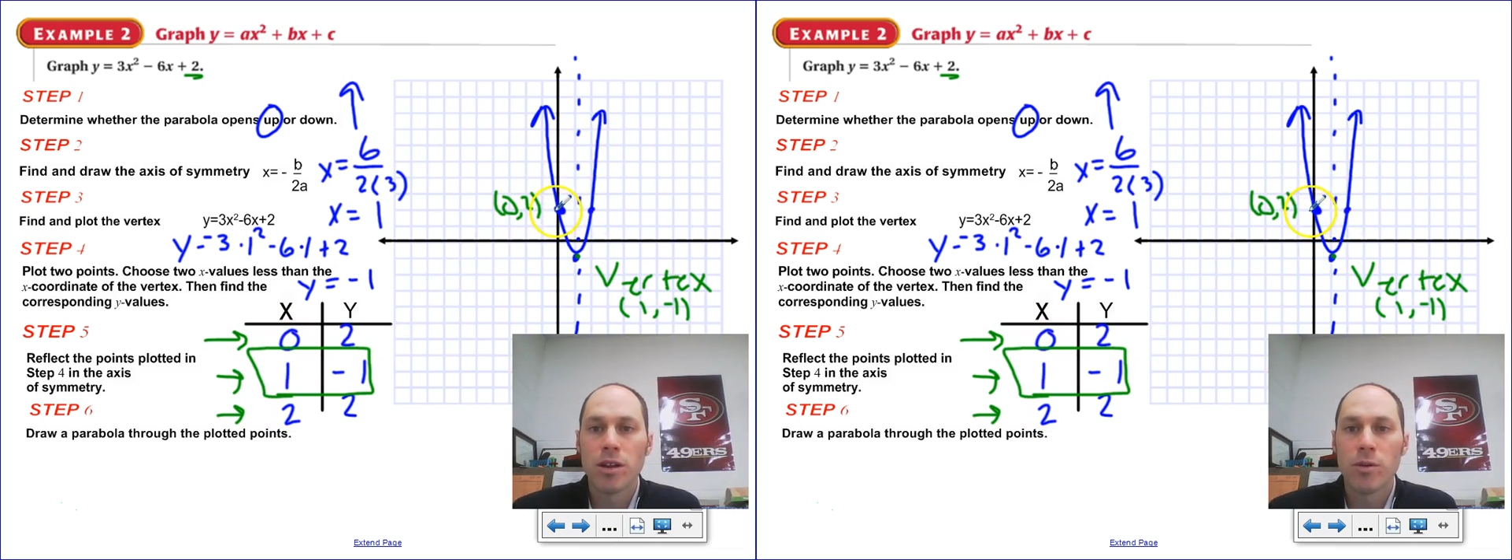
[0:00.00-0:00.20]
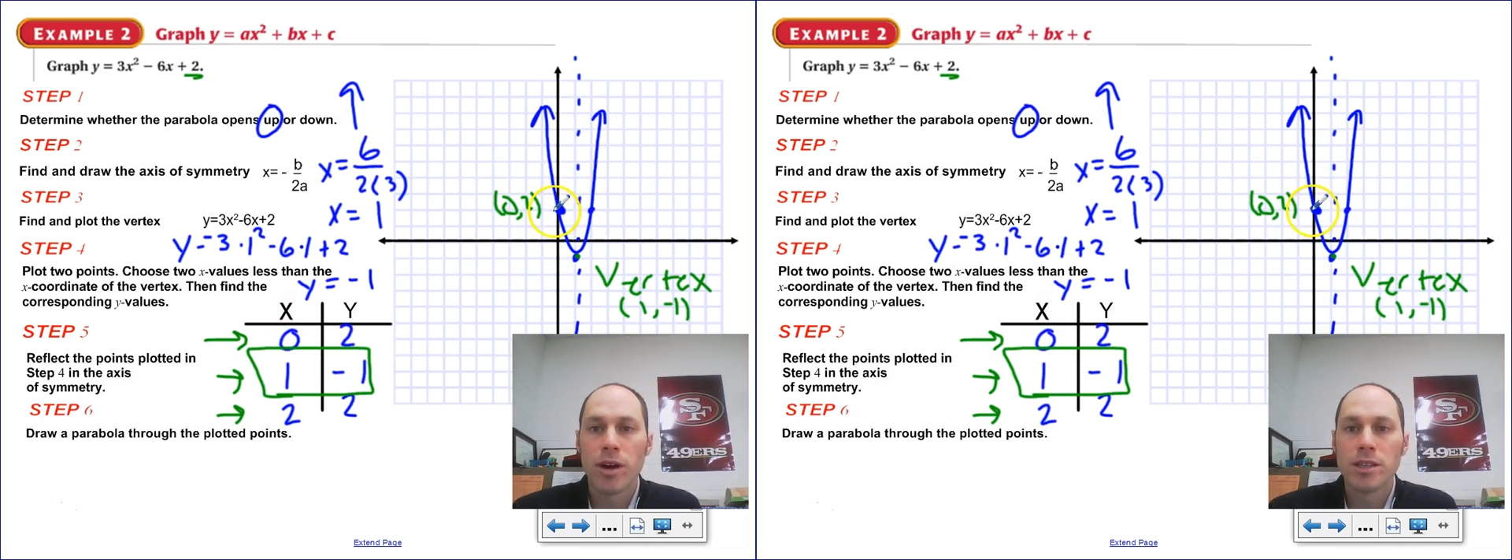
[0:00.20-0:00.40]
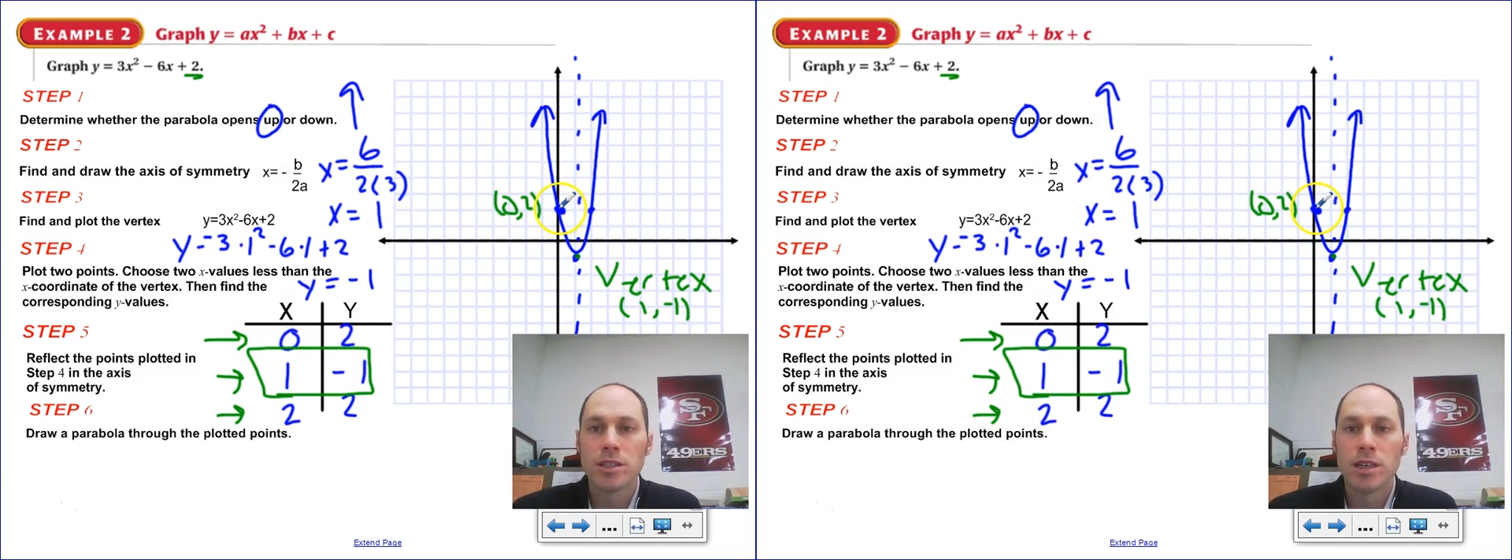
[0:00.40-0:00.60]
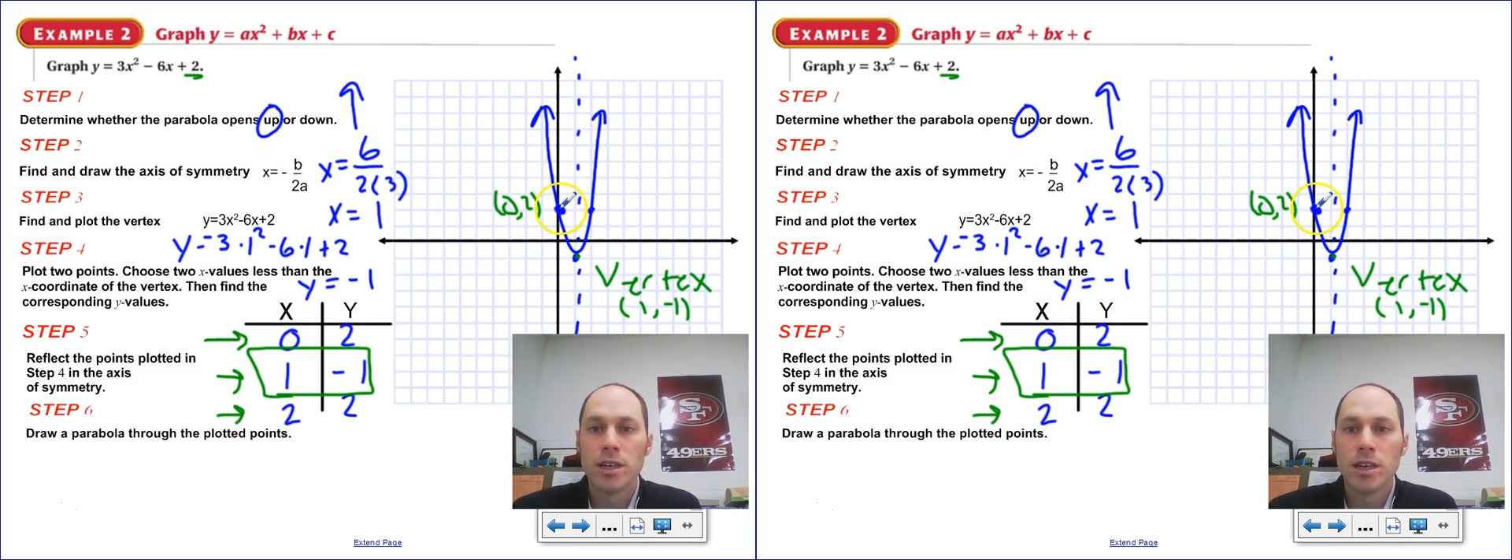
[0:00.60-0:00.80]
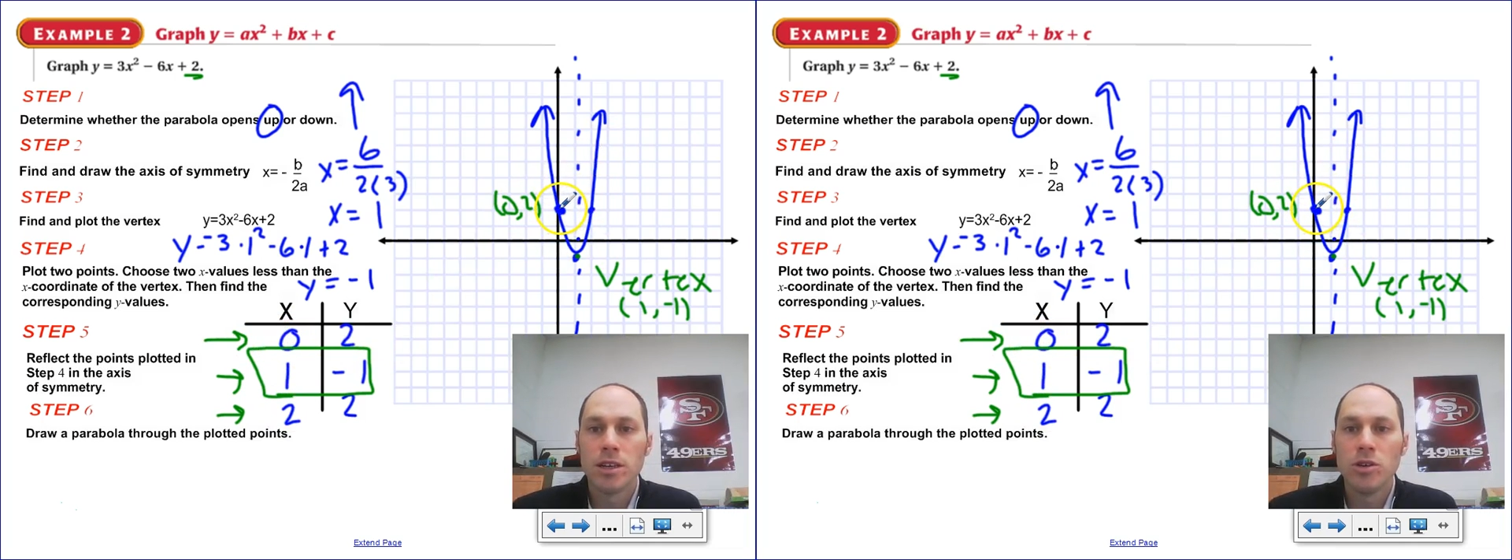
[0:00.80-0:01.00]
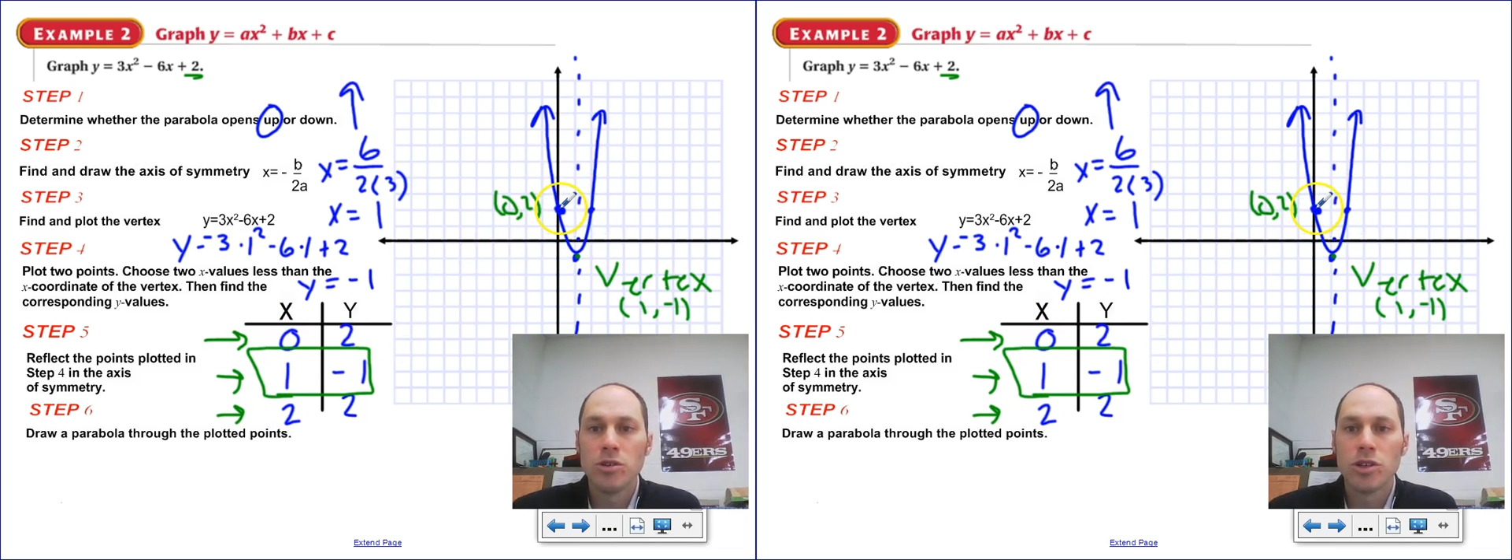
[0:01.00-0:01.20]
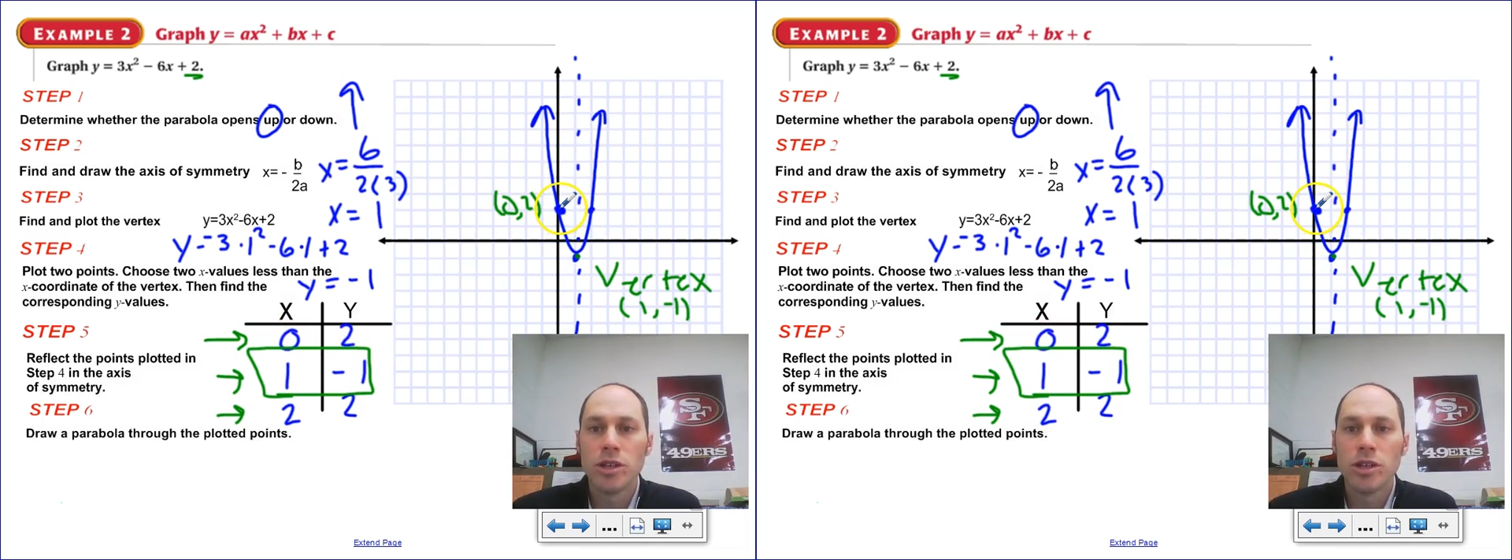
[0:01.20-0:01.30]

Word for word: Otherwise, use